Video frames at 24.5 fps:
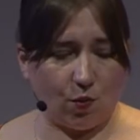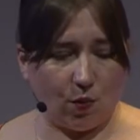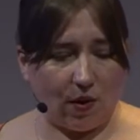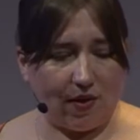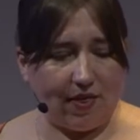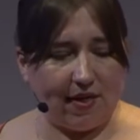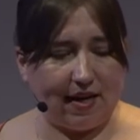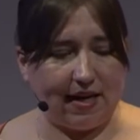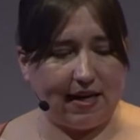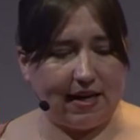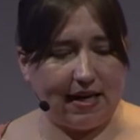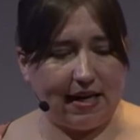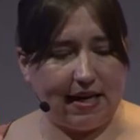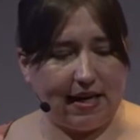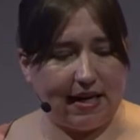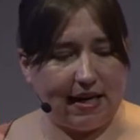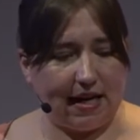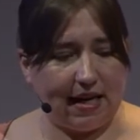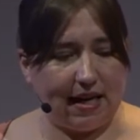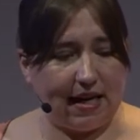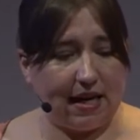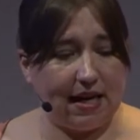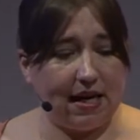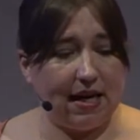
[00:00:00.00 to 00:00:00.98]
when they need
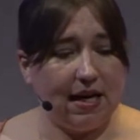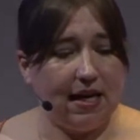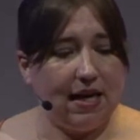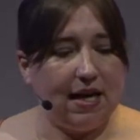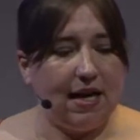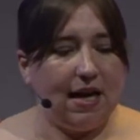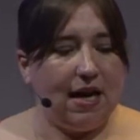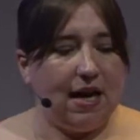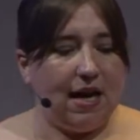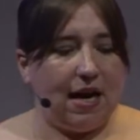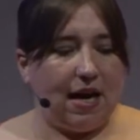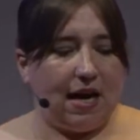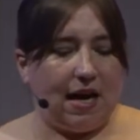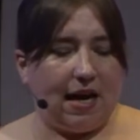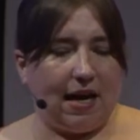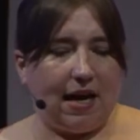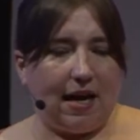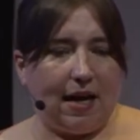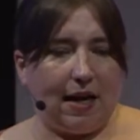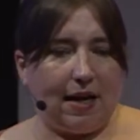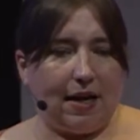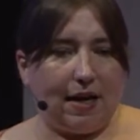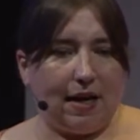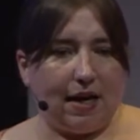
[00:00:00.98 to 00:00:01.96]
it,
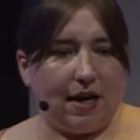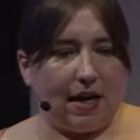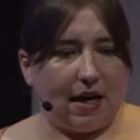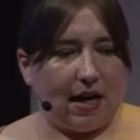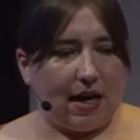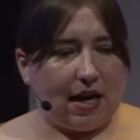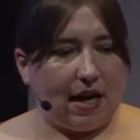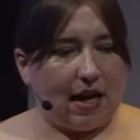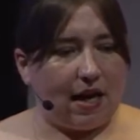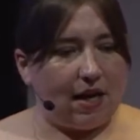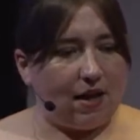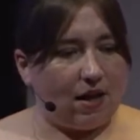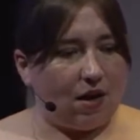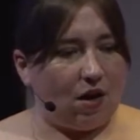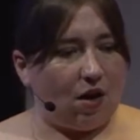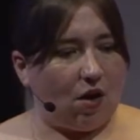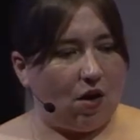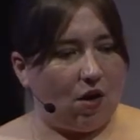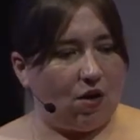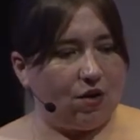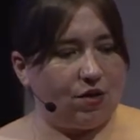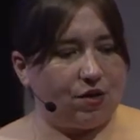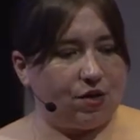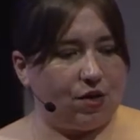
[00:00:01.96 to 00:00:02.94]
and
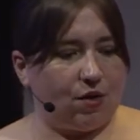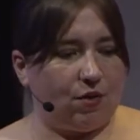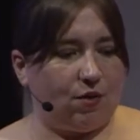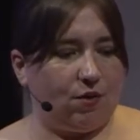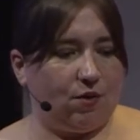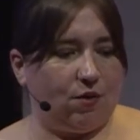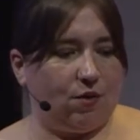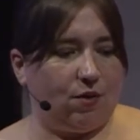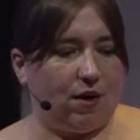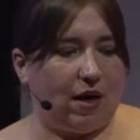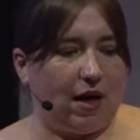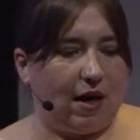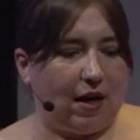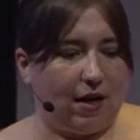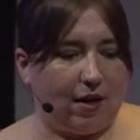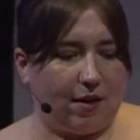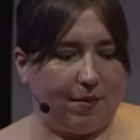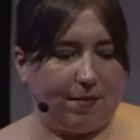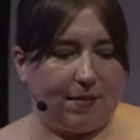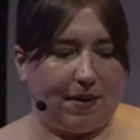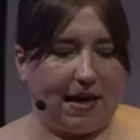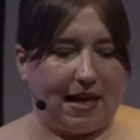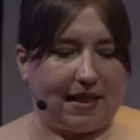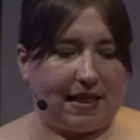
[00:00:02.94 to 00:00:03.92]
also
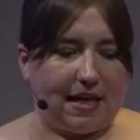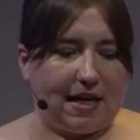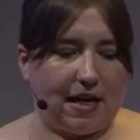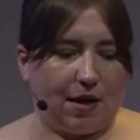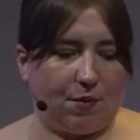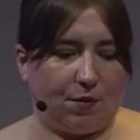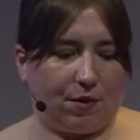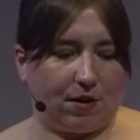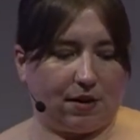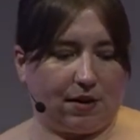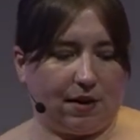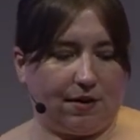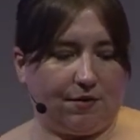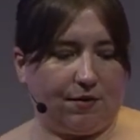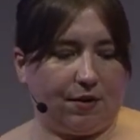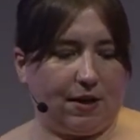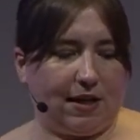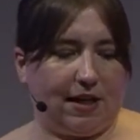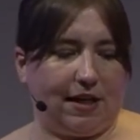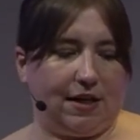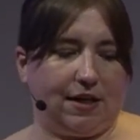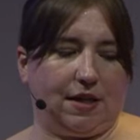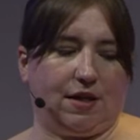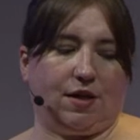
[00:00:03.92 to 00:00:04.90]
um, at the network level
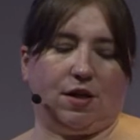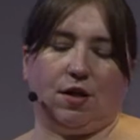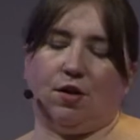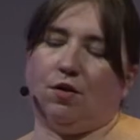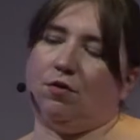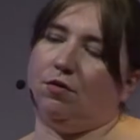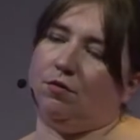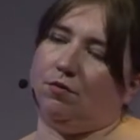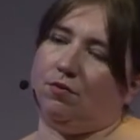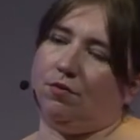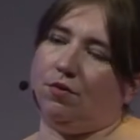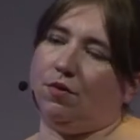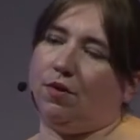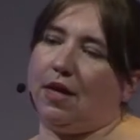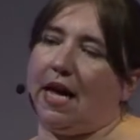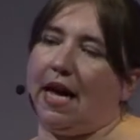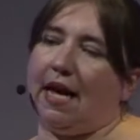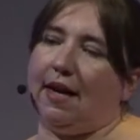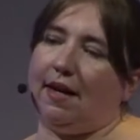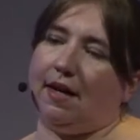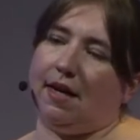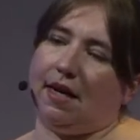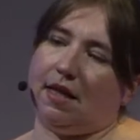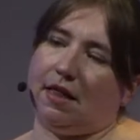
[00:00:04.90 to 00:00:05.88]
and at the,
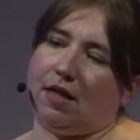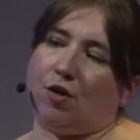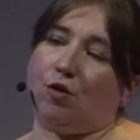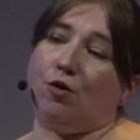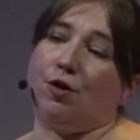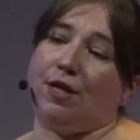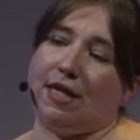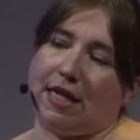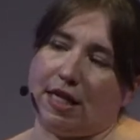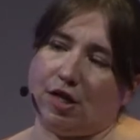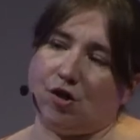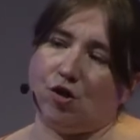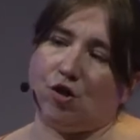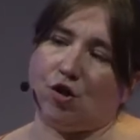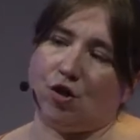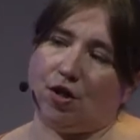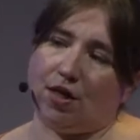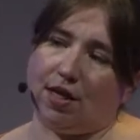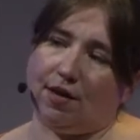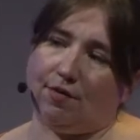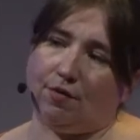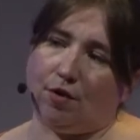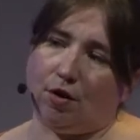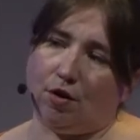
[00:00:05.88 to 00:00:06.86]
and at the credential
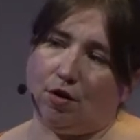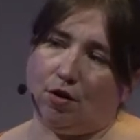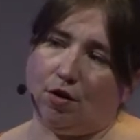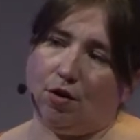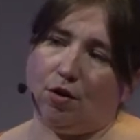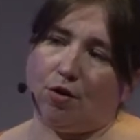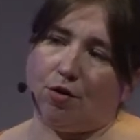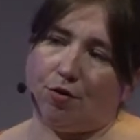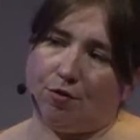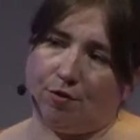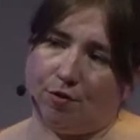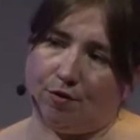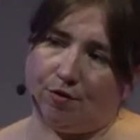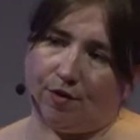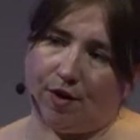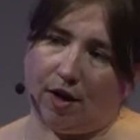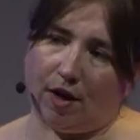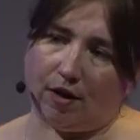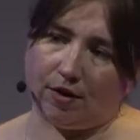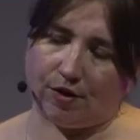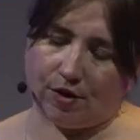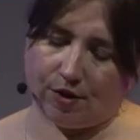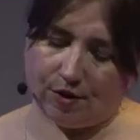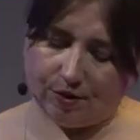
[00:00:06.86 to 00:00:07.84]
level through
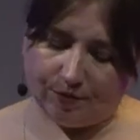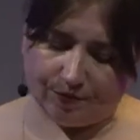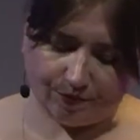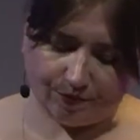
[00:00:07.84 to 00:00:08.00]
Vault.